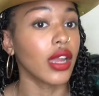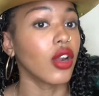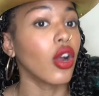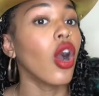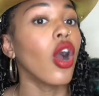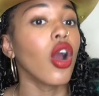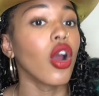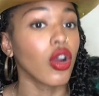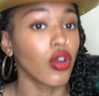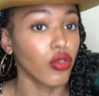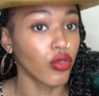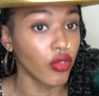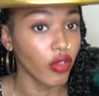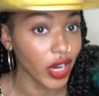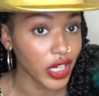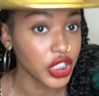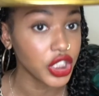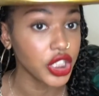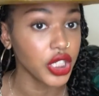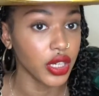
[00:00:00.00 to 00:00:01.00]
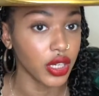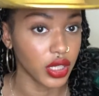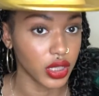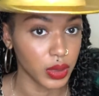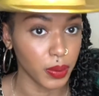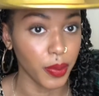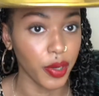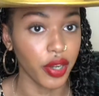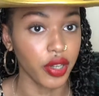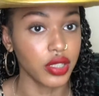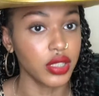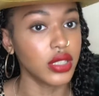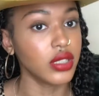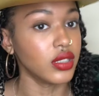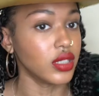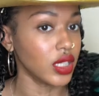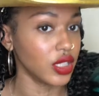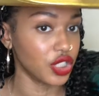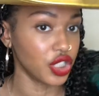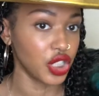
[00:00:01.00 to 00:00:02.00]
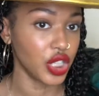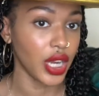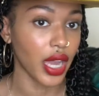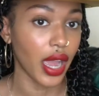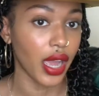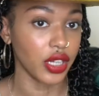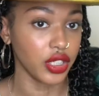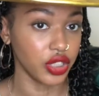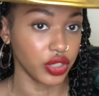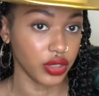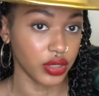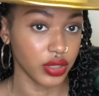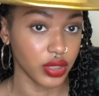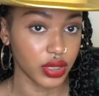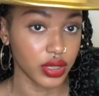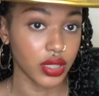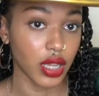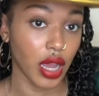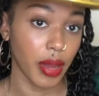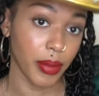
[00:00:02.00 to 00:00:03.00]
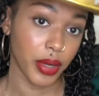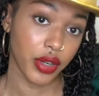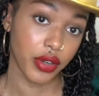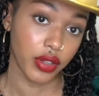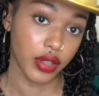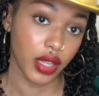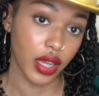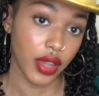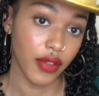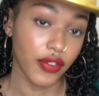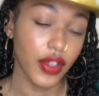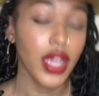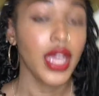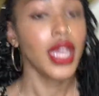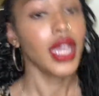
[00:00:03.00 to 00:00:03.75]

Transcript: and heart-wrenching experiences that she had during this time in her life.